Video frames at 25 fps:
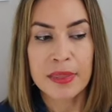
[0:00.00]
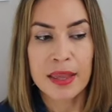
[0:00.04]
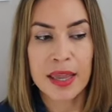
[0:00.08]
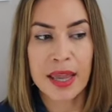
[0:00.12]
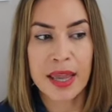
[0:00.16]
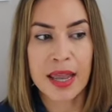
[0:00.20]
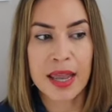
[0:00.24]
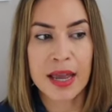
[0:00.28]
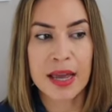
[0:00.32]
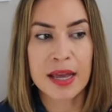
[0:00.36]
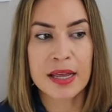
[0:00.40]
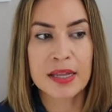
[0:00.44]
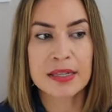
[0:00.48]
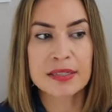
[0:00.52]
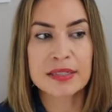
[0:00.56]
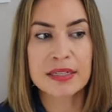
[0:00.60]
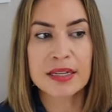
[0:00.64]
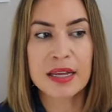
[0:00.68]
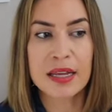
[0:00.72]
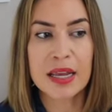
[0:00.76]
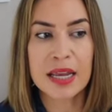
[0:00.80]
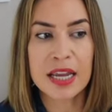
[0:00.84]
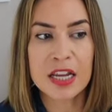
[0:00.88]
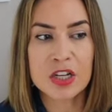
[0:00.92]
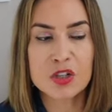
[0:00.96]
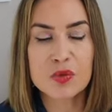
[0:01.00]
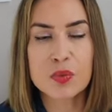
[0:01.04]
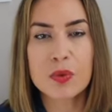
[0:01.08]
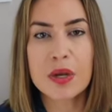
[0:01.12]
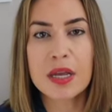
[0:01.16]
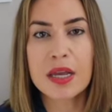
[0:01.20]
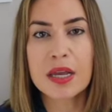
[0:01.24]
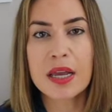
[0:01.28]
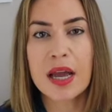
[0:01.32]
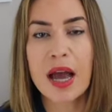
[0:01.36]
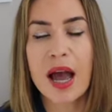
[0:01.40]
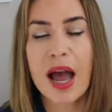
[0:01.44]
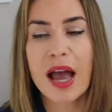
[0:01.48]
And each
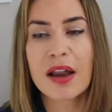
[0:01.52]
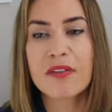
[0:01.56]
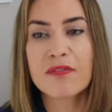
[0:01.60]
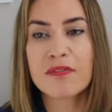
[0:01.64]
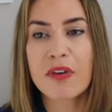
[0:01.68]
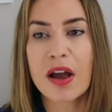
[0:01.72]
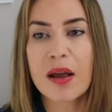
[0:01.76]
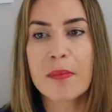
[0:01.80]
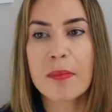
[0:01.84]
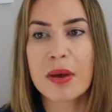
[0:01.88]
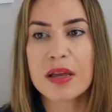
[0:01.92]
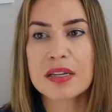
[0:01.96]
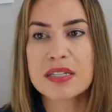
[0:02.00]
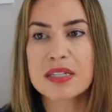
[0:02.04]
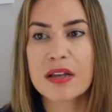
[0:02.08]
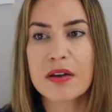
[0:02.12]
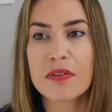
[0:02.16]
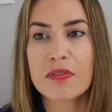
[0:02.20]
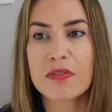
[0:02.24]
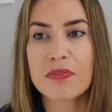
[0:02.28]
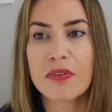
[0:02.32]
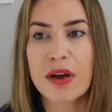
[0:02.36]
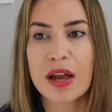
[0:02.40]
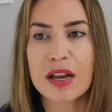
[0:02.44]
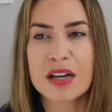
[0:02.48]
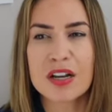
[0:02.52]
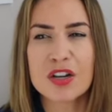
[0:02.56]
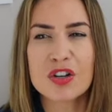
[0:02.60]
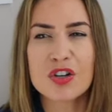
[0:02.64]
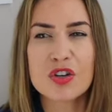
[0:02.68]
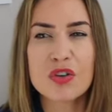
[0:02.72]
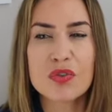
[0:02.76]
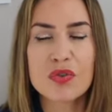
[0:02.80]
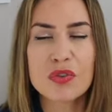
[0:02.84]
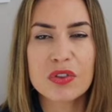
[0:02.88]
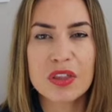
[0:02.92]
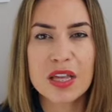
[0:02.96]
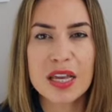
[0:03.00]
week I'd find myself finding
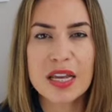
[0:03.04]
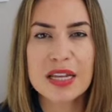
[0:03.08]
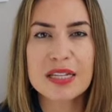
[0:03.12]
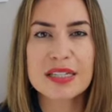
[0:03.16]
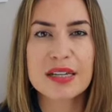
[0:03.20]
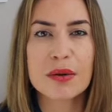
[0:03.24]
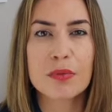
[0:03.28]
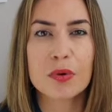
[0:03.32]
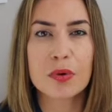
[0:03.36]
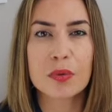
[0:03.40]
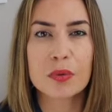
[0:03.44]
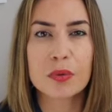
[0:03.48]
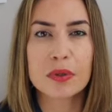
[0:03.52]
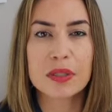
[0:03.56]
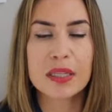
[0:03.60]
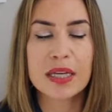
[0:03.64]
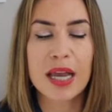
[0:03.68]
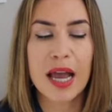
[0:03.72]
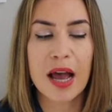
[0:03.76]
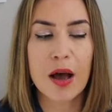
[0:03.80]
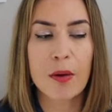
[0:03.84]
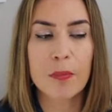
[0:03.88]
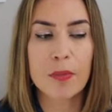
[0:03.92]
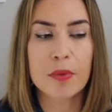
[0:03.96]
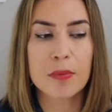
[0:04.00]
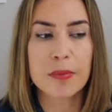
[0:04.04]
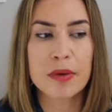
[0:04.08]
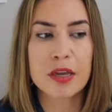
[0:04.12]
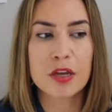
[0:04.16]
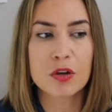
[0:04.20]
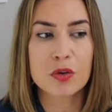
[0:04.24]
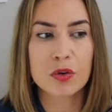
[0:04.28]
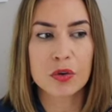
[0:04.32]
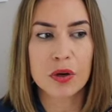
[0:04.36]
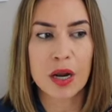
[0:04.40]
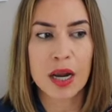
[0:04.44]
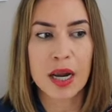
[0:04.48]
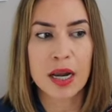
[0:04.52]
new things that were really helping me
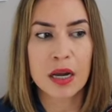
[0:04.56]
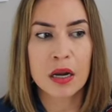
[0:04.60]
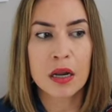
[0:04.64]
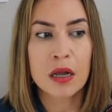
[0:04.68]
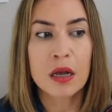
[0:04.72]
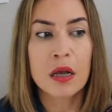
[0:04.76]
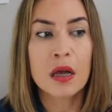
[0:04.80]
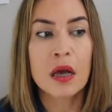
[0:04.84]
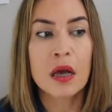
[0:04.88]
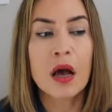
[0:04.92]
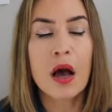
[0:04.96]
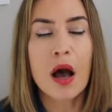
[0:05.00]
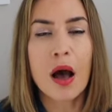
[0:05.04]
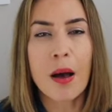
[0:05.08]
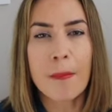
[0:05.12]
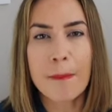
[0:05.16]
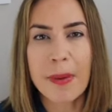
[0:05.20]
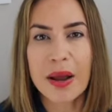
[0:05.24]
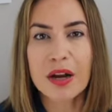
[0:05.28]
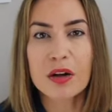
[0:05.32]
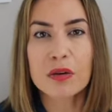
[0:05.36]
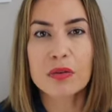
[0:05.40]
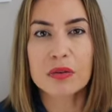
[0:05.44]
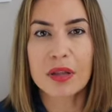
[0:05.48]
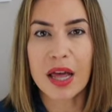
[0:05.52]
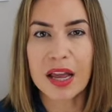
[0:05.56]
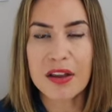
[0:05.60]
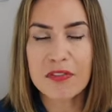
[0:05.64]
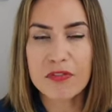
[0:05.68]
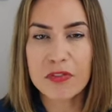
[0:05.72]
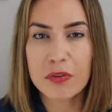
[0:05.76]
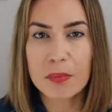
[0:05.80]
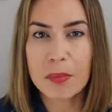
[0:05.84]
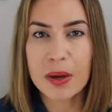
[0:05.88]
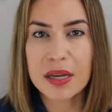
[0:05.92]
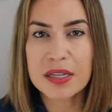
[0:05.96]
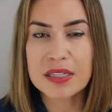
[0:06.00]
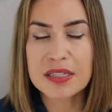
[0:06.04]
create a better life
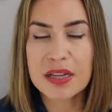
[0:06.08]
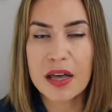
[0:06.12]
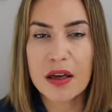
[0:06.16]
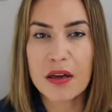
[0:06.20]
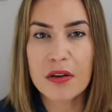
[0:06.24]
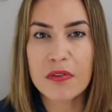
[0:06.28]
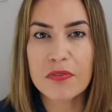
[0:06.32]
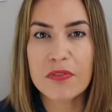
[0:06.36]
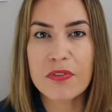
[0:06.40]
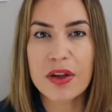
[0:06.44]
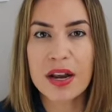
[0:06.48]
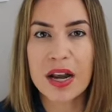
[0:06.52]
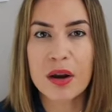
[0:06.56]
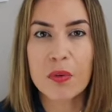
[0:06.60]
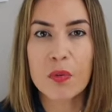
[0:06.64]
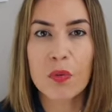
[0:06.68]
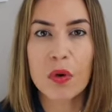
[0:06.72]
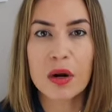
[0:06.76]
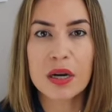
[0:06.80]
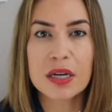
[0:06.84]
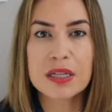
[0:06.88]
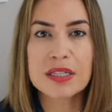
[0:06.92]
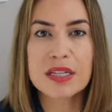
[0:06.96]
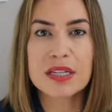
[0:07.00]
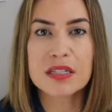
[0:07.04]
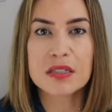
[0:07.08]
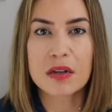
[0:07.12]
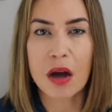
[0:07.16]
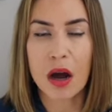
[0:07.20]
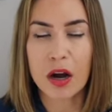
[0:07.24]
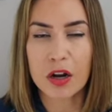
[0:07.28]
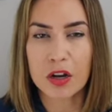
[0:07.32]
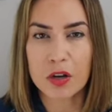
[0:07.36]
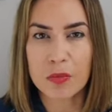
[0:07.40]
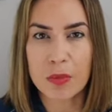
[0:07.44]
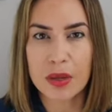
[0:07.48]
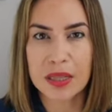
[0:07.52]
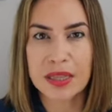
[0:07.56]
for myself. And I wanted to
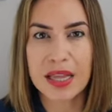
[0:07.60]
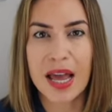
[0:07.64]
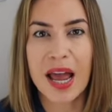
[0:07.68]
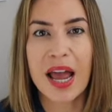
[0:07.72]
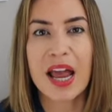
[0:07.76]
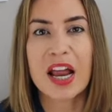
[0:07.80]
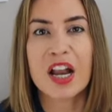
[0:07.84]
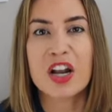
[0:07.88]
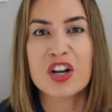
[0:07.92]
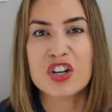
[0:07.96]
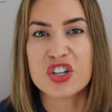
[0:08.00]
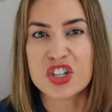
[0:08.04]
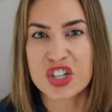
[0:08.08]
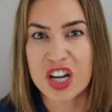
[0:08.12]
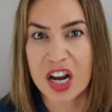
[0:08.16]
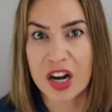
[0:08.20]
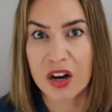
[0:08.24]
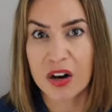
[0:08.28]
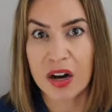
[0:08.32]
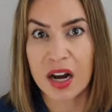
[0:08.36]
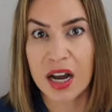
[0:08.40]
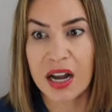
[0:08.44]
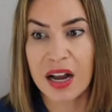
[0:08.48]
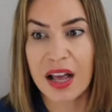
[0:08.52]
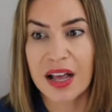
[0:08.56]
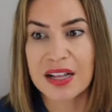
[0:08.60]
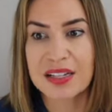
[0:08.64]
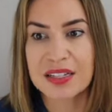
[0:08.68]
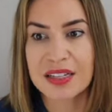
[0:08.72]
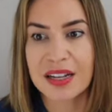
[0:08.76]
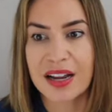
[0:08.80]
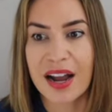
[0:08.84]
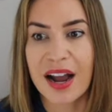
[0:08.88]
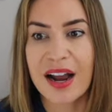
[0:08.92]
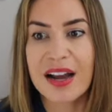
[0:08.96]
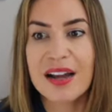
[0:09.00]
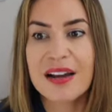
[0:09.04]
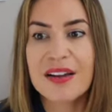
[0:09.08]
document that and share it as a
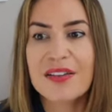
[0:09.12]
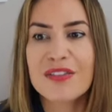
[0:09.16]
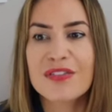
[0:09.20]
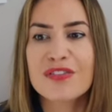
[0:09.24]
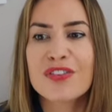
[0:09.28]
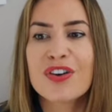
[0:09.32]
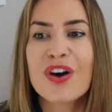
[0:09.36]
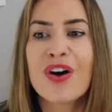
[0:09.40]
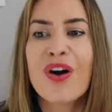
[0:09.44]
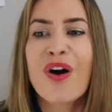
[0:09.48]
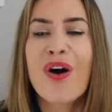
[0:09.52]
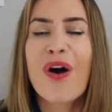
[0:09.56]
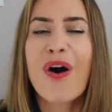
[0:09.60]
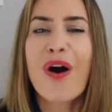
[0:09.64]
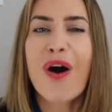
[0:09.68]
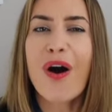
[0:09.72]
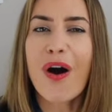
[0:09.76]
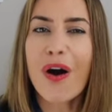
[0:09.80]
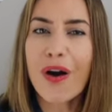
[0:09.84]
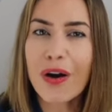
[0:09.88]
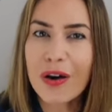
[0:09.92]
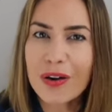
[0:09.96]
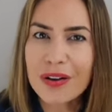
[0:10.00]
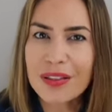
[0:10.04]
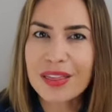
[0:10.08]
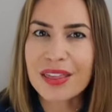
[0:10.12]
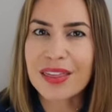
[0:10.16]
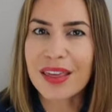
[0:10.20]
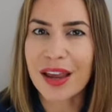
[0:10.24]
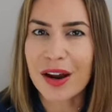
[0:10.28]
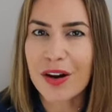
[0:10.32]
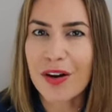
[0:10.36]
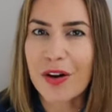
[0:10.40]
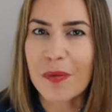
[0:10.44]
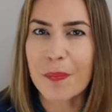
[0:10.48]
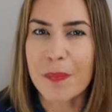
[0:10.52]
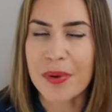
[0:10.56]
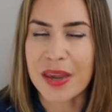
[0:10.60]
kind of art
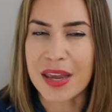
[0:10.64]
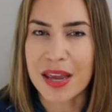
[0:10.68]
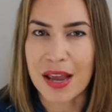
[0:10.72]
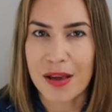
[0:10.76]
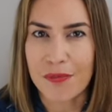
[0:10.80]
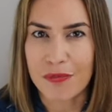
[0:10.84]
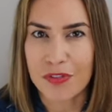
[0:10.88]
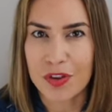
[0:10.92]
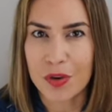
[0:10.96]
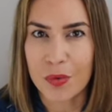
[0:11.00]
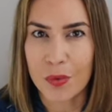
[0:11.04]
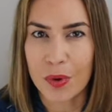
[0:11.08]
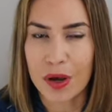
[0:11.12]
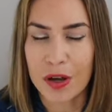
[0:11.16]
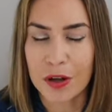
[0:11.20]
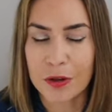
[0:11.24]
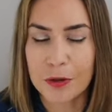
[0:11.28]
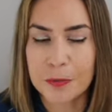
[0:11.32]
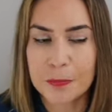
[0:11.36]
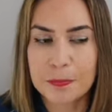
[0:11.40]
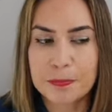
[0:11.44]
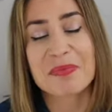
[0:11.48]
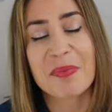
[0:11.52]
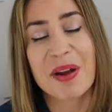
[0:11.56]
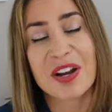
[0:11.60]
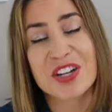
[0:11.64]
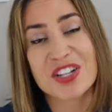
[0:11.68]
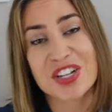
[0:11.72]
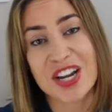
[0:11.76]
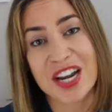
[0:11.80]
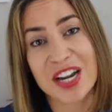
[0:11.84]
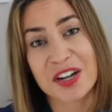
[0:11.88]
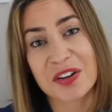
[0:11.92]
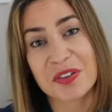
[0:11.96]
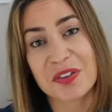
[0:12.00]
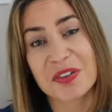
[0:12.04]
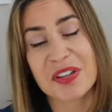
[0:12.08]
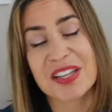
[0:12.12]
therapy, if you will. My
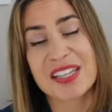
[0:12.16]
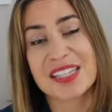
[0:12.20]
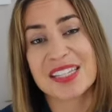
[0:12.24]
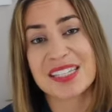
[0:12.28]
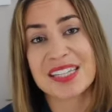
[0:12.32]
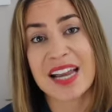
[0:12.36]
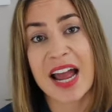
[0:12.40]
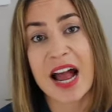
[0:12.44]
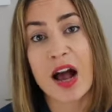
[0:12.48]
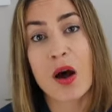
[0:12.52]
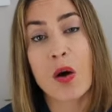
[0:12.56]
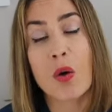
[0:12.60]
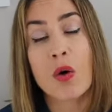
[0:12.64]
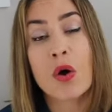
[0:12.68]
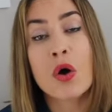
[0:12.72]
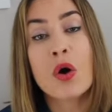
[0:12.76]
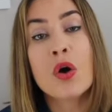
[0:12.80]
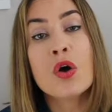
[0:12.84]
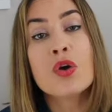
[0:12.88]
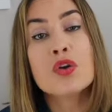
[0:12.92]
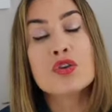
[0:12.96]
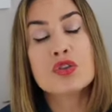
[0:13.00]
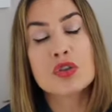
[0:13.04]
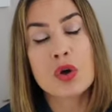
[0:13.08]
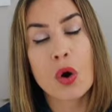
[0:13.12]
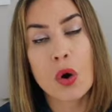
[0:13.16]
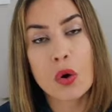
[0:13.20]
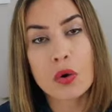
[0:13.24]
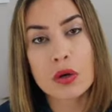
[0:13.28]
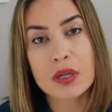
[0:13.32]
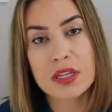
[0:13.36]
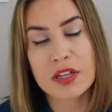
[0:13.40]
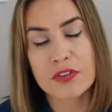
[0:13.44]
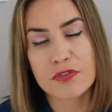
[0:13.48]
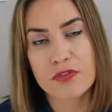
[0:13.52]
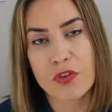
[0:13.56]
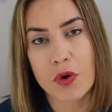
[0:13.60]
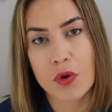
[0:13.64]
channel is now
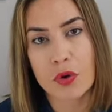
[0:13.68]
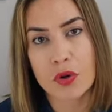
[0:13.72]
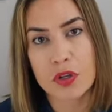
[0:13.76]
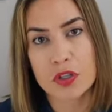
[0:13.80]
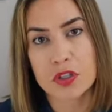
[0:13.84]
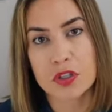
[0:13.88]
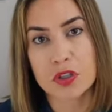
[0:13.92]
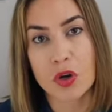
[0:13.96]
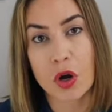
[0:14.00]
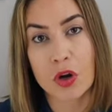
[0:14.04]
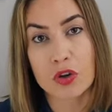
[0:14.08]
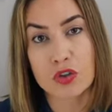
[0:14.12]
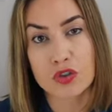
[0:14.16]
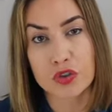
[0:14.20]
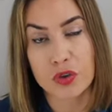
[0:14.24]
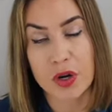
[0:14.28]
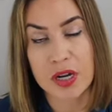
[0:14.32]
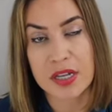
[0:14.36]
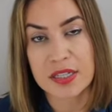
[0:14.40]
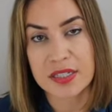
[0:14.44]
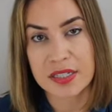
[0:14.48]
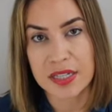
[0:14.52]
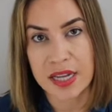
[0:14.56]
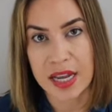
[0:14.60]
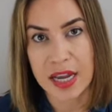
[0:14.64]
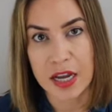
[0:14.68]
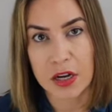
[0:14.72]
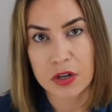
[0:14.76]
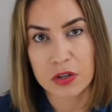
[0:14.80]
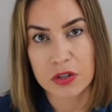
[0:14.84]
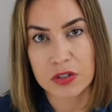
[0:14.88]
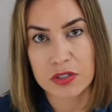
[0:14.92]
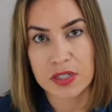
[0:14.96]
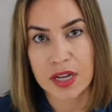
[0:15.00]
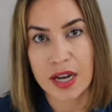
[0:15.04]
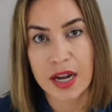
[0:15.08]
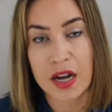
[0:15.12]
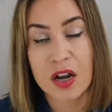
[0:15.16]
totally focused on Tracy
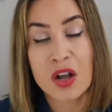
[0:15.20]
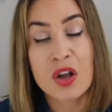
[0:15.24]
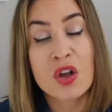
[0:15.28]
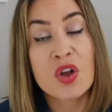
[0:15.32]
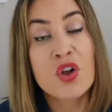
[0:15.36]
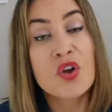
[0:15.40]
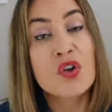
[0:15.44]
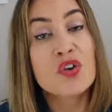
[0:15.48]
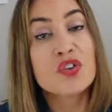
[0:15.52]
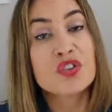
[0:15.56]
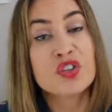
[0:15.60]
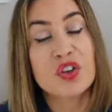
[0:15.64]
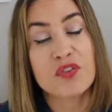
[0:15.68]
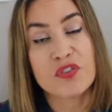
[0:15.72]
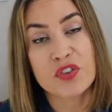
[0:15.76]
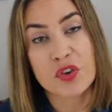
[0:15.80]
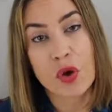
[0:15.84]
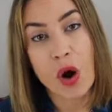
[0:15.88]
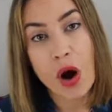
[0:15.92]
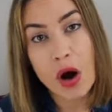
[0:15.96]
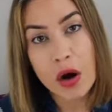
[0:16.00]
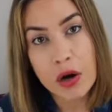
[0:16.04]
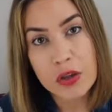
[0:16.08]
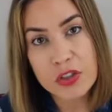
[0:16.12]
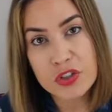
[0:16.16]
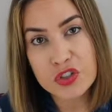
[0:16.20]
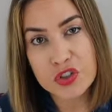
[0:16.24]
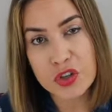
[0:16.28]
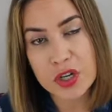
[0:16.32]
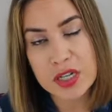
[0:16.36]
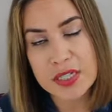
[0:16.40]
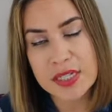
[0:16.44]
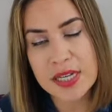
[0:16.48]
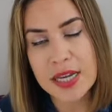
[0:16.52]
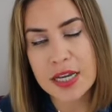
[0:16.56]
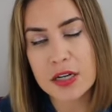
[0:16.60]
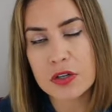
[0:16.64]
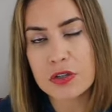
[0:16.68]
Anderson. So if you are in the
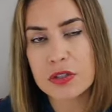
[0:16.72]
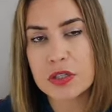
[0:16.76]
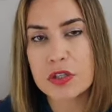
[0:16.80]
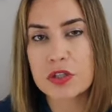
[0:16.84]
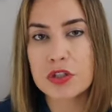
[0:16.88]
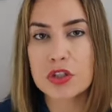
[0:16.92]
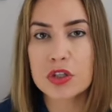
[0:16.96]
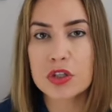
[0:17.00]
Tracy Anderson